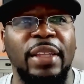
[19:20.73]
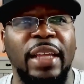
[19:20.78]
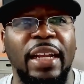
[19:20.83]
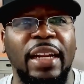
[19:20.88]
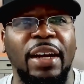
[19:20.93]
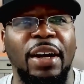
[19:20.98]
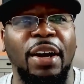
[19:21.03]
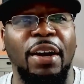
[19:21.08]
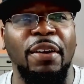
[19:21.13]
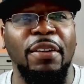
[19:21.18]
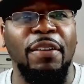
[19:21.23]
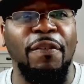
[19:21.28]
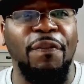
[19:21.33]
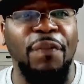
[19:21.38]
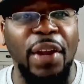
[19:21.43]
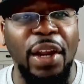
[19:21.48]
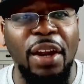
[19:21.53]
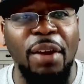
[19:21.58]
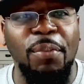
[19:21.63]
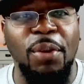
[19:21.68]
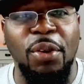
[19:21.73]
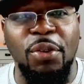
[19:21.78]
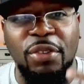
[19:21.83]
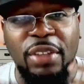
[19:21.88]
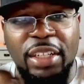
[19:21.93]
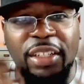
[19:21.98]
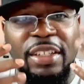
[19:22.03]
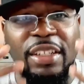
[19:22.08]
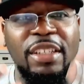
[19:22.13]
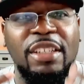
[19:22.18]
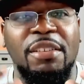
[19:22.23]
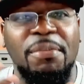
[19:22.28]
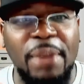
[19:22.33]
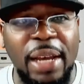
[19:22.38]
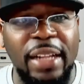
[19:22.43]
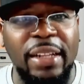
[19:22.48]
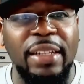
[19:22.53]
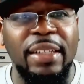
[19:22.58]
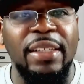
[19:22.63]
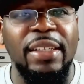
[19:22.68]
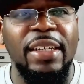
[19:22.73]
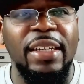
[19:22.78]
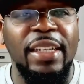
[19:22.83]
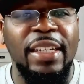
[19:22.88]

that the pheromones that she's smelling